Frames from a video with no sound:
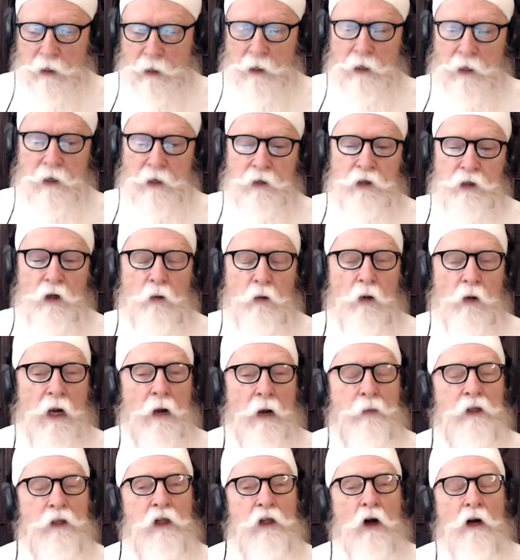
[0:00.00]
so what I was
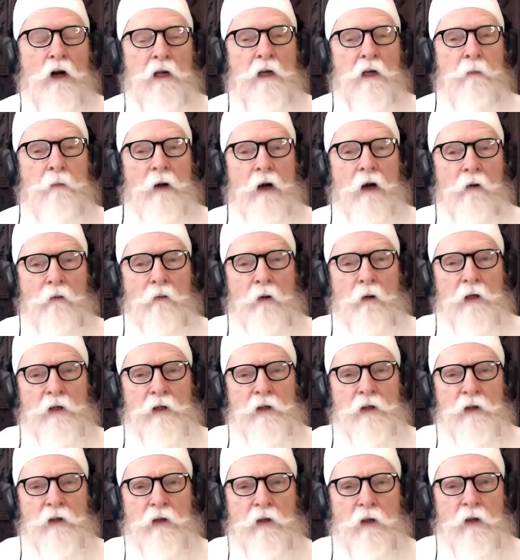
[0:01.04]
talking about
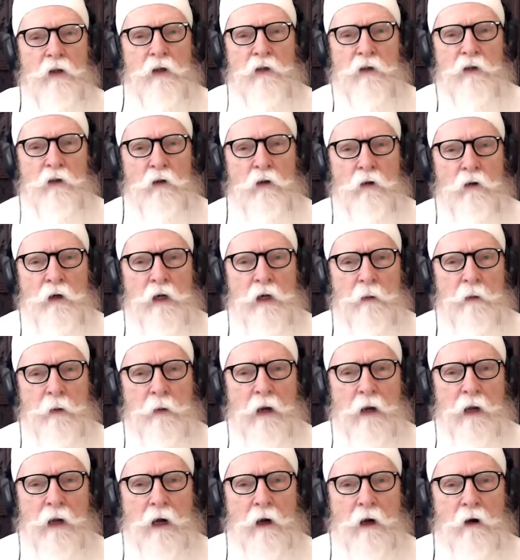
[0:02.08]
was this story about
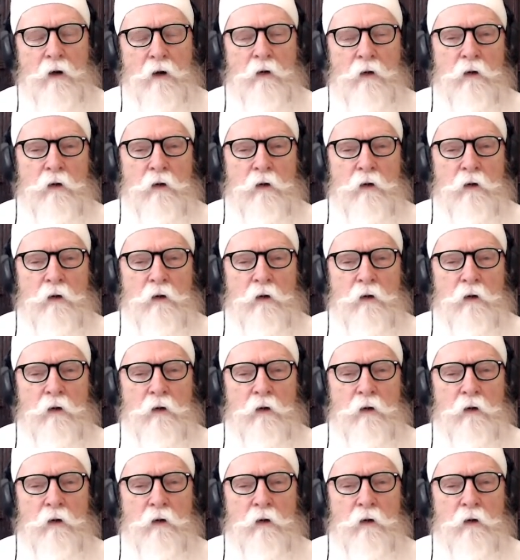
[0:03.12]
how